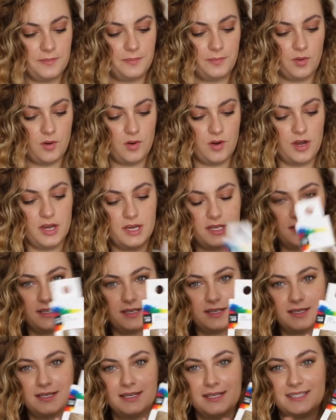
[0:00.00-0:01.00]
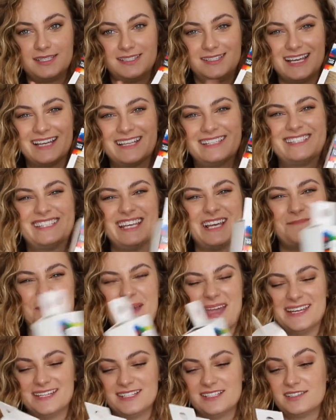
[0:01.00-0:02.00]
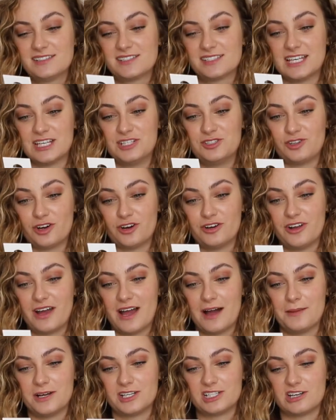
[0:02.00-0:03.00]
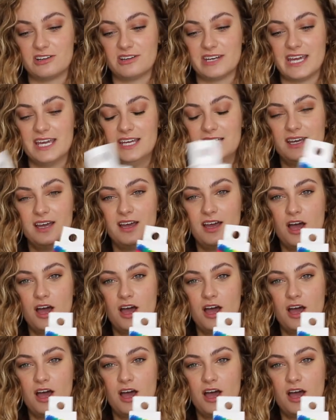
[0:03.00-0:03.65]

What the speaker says: bought 60 meters, because I don't know how much I'll need,